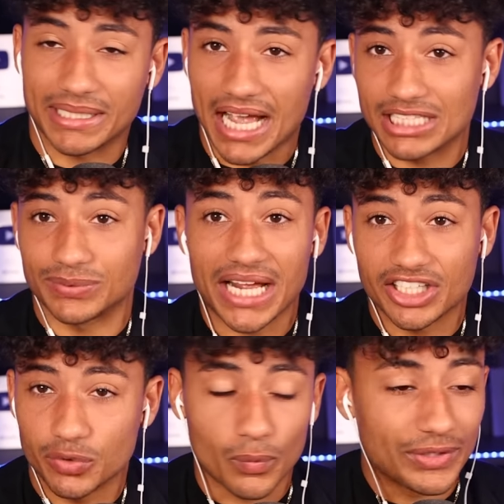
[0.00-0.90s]
But guys, we got
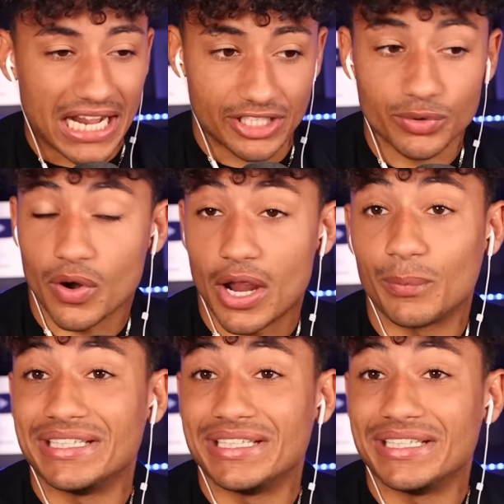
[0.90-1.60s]
to do what we got to do. All right.